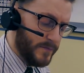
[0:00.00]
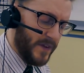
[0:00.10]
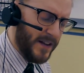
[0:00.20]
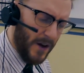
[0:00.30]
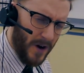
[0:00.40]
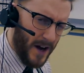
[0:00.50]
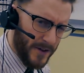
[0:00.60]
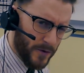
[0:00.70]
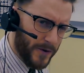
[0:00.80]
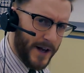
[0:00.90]
Now I know
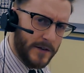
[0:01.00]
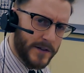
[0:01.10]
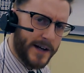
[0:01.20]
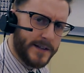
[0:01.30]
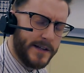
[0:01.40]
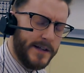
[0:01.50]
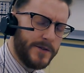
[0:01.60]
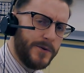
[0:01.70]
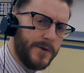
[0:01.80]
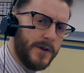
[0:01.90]
they're an aldehyde and
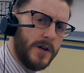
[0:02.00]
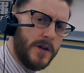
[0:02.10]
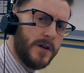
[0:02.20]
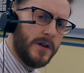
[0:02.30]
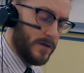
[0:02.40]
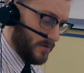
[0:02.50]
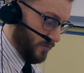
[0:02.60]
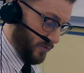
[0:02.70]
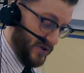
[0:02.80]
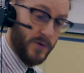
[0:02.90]
ketone,
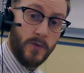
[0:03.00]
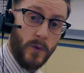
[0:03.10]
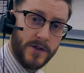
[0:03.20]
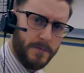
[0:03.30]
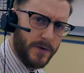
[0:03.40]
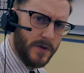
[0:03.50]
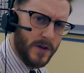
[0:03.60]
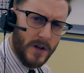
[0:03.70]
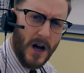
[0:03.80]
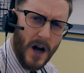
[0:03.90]
which one's which, but
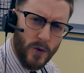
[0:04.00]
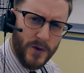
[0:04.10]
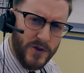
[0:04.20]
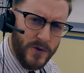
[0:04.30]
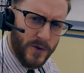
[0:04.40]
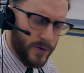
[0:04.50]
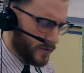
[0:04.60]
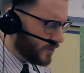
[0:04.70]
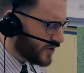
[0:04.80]
how would you know which